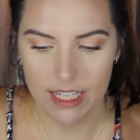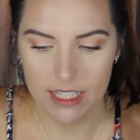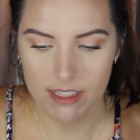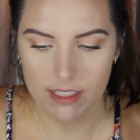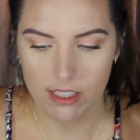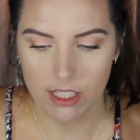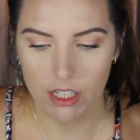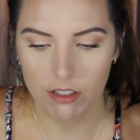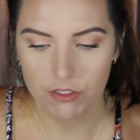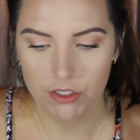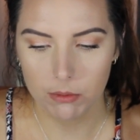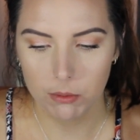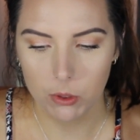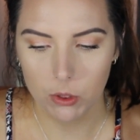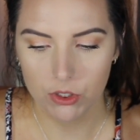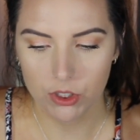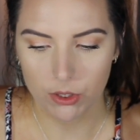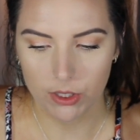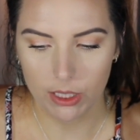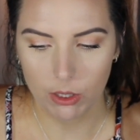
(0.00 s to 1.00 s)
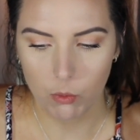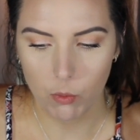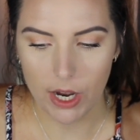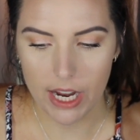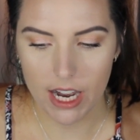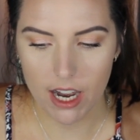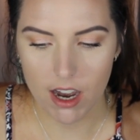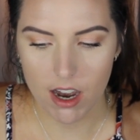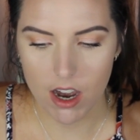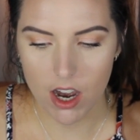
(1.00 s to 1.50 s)
It's comfortable during
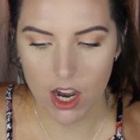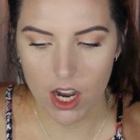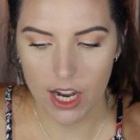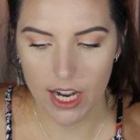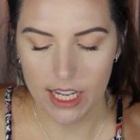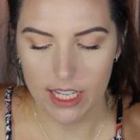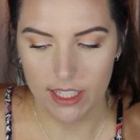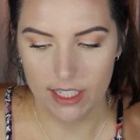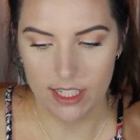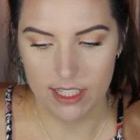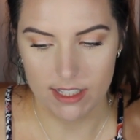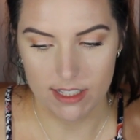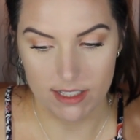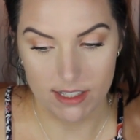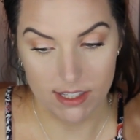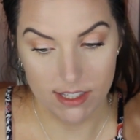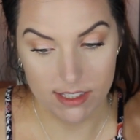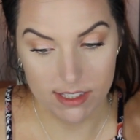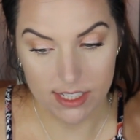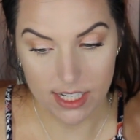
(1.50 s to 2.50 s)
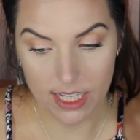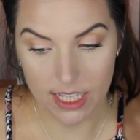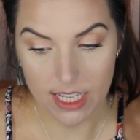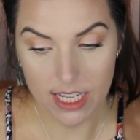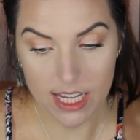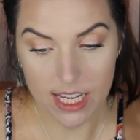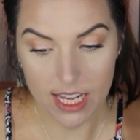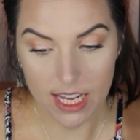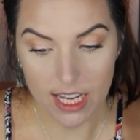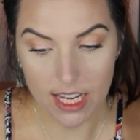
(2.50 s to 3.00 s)
wear. It isn't
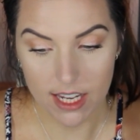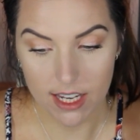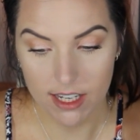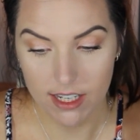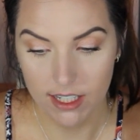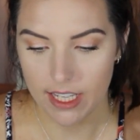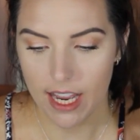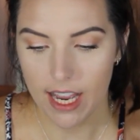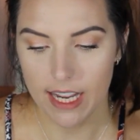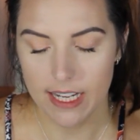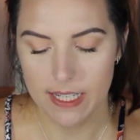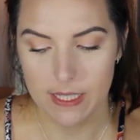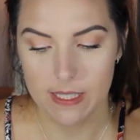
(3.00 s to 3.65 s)
sticky. Yeah,